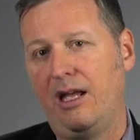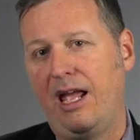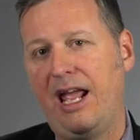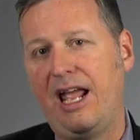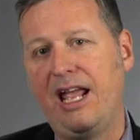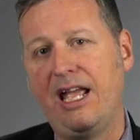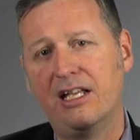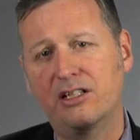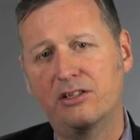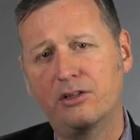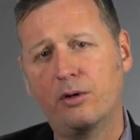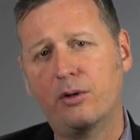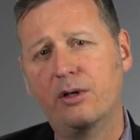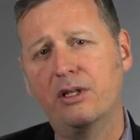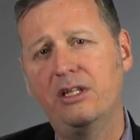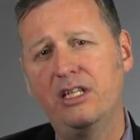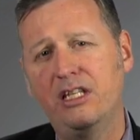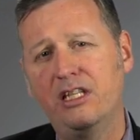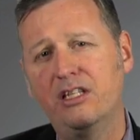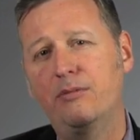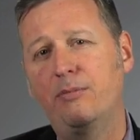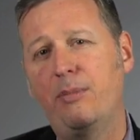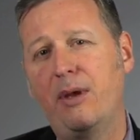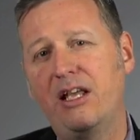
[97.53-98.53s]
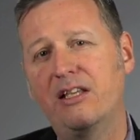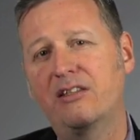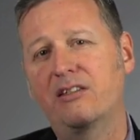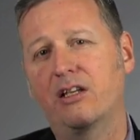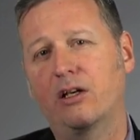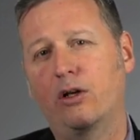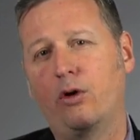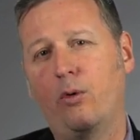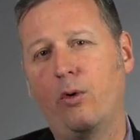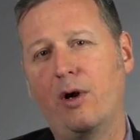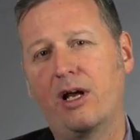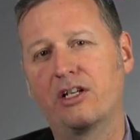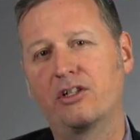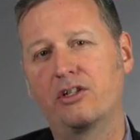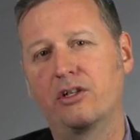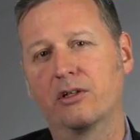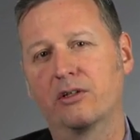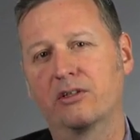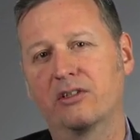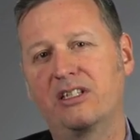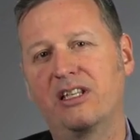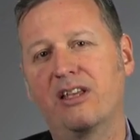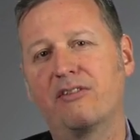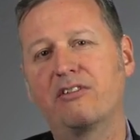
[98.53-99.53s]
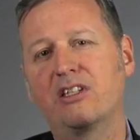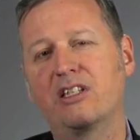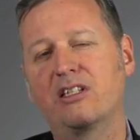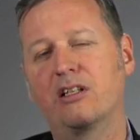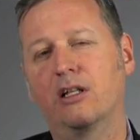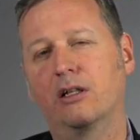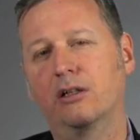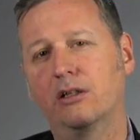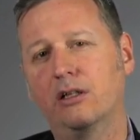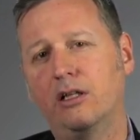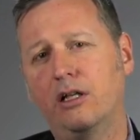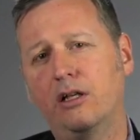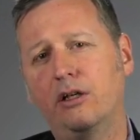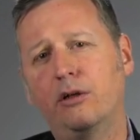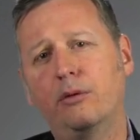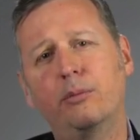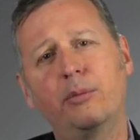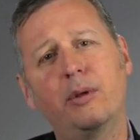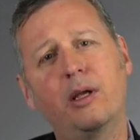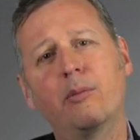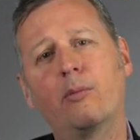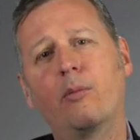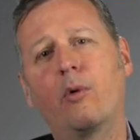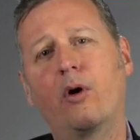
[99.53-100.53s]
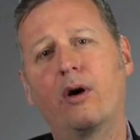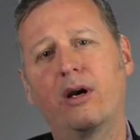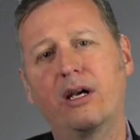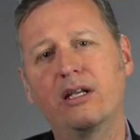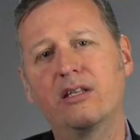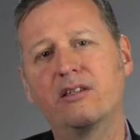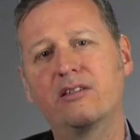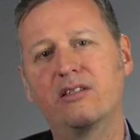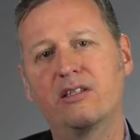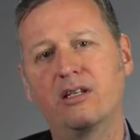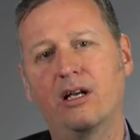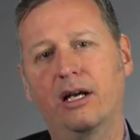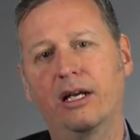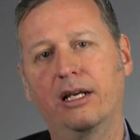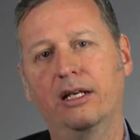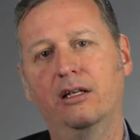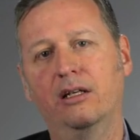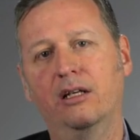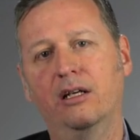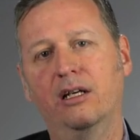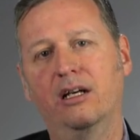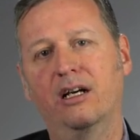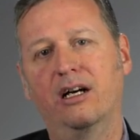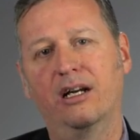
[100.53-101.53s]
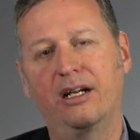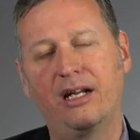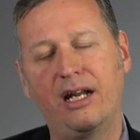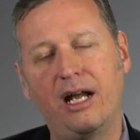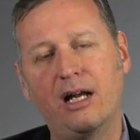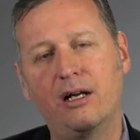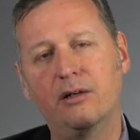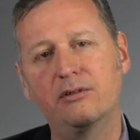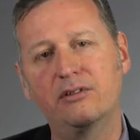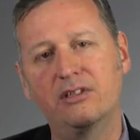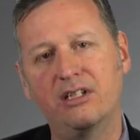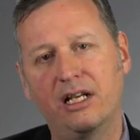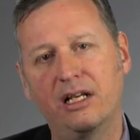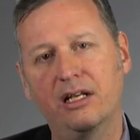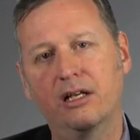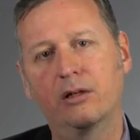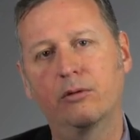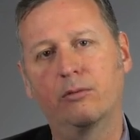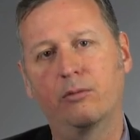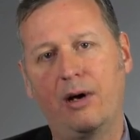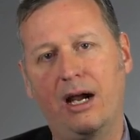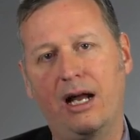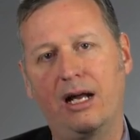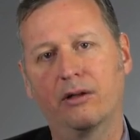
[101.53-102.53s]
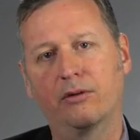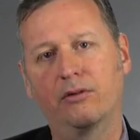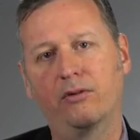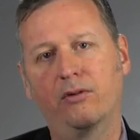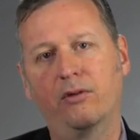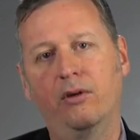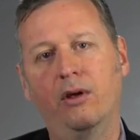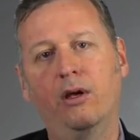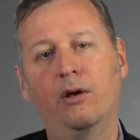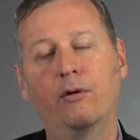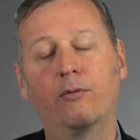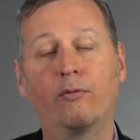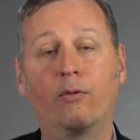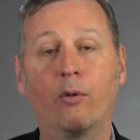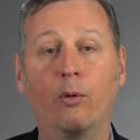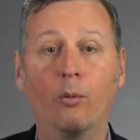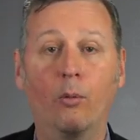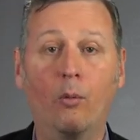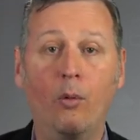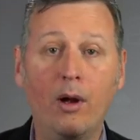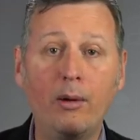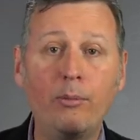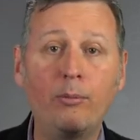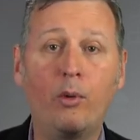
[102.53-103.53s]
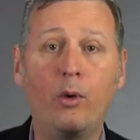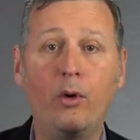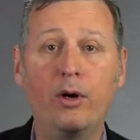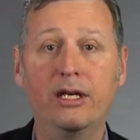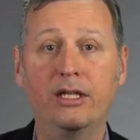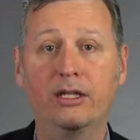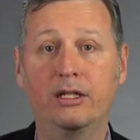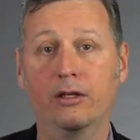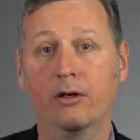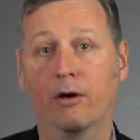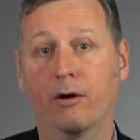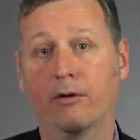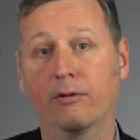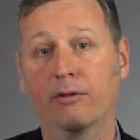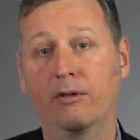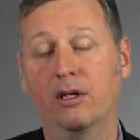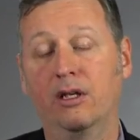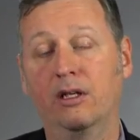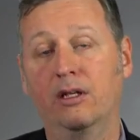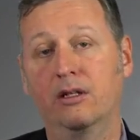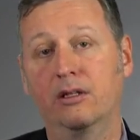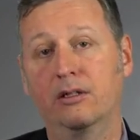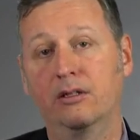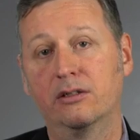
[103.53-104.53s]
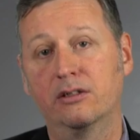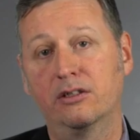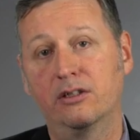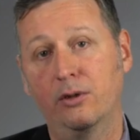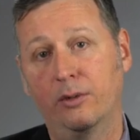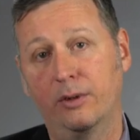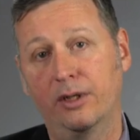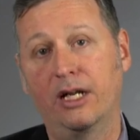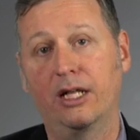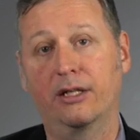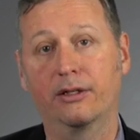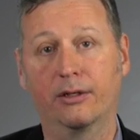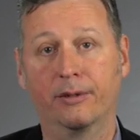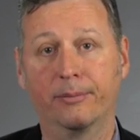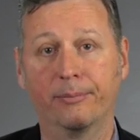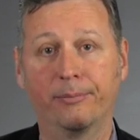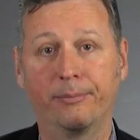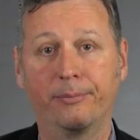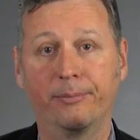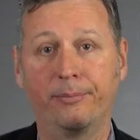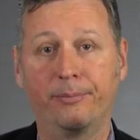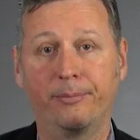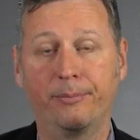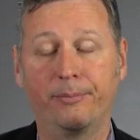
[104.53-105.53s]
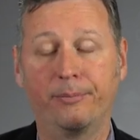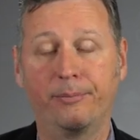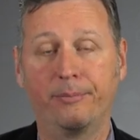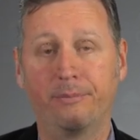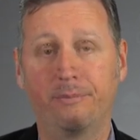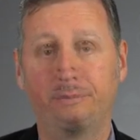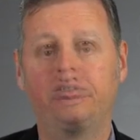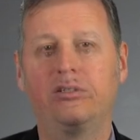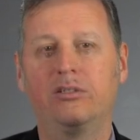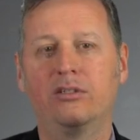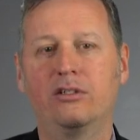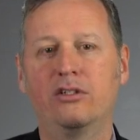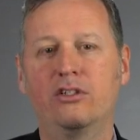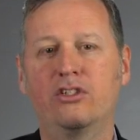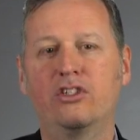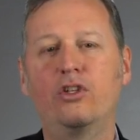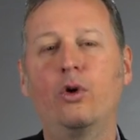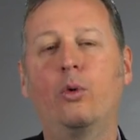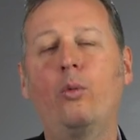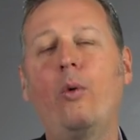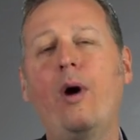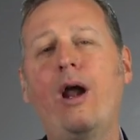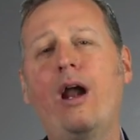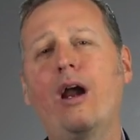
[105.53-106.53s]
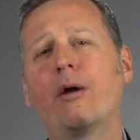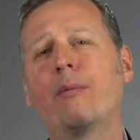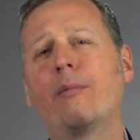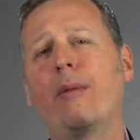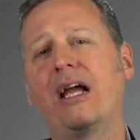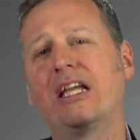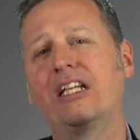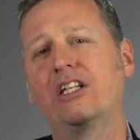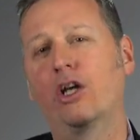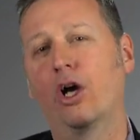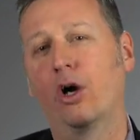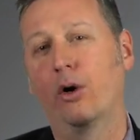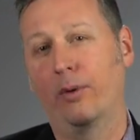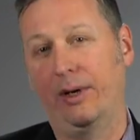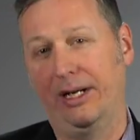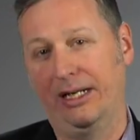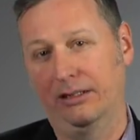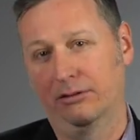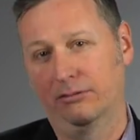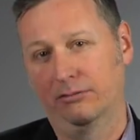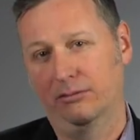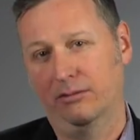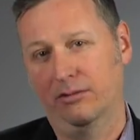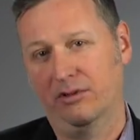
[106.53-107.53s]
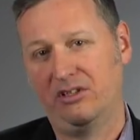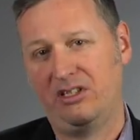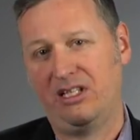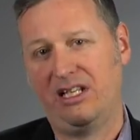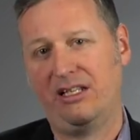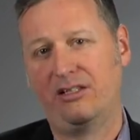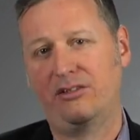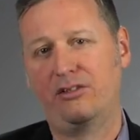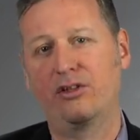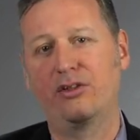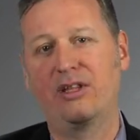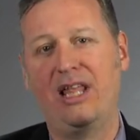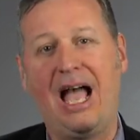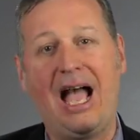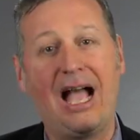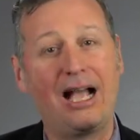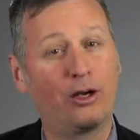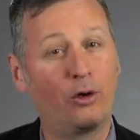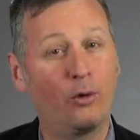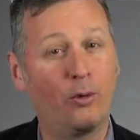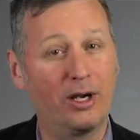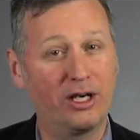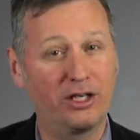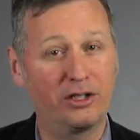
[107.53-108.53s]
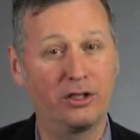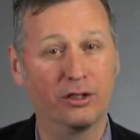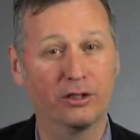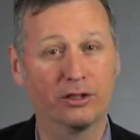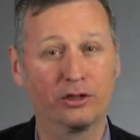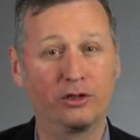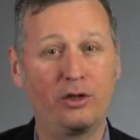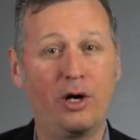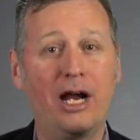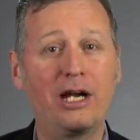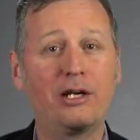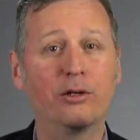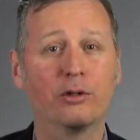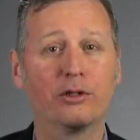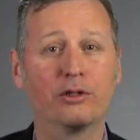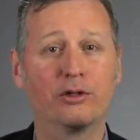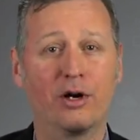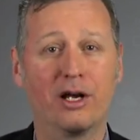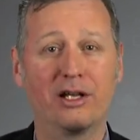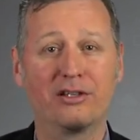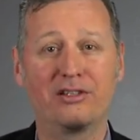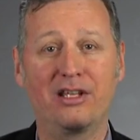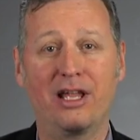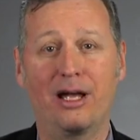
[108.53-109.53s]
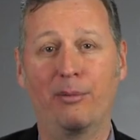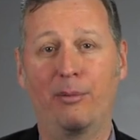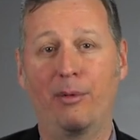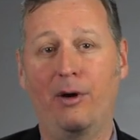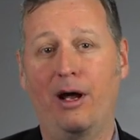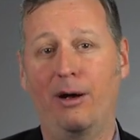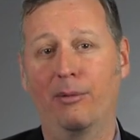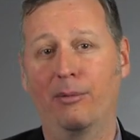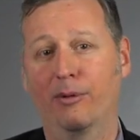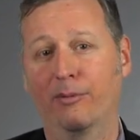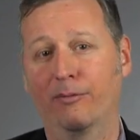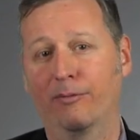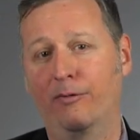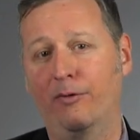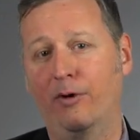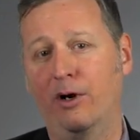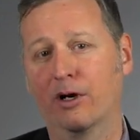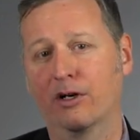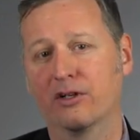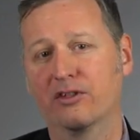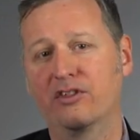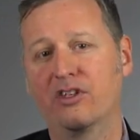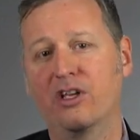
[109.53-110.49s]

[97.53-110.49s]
Answering these basic questions gives us a little bit more insight on how data routes from one point of the earth to another. So where am I going? Let's answer that question or try to address that problem first.